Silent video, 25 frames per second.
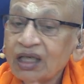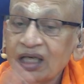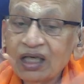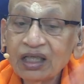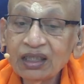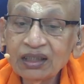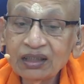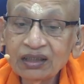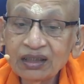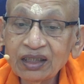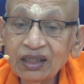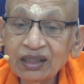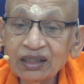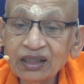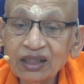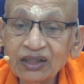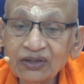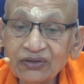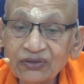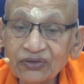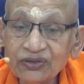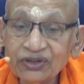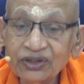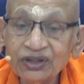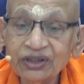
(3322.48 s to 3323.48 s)
Anyaiti
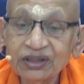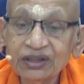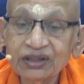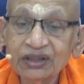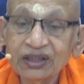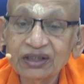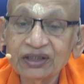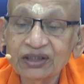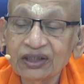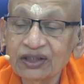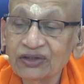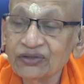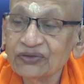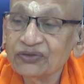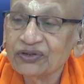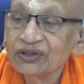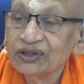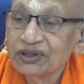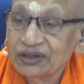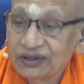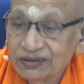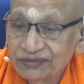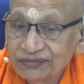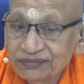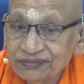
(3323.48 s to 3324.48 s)
drushti is anyadrushti.